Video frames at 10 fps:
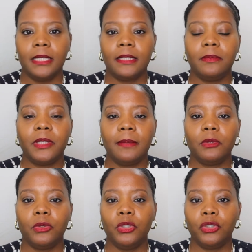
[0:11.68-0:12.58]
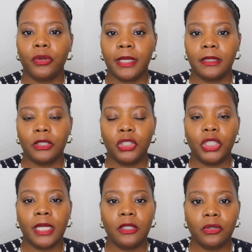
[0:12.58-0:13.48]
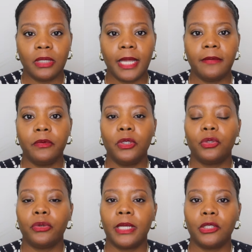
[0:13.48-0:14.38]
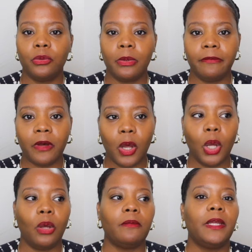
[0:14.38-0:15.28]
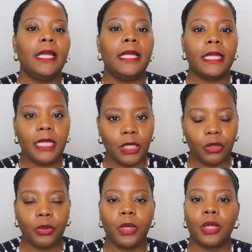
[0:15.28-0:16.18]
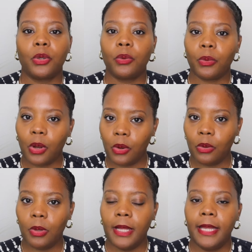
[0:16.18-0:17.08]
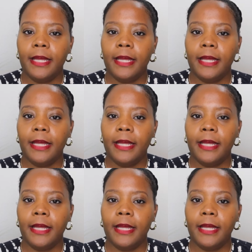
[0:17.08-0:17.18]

Sometimes when you're trying to change your life, when you're trying to evolve, heal, and grow,